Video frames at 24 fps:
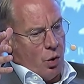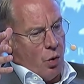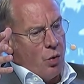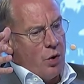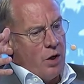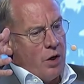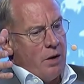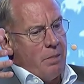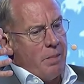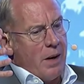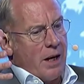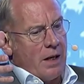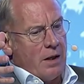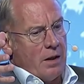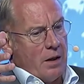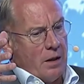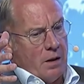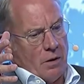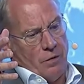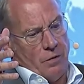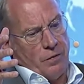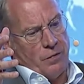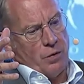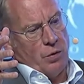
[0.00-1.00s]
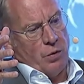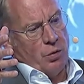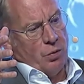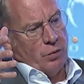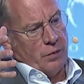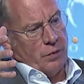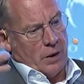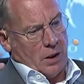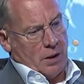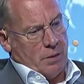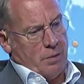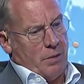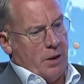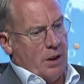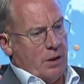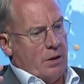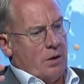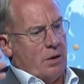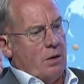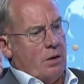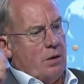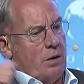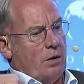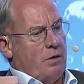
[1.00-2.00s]
only by a few that
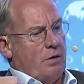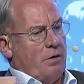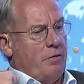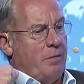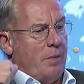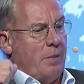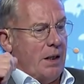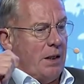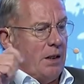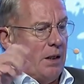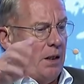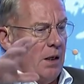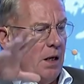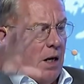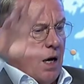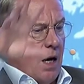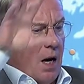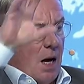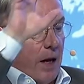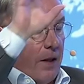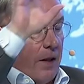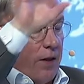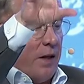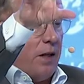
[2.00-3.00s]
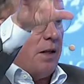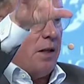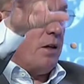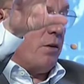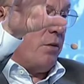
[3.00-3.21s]
makes a lot of money and then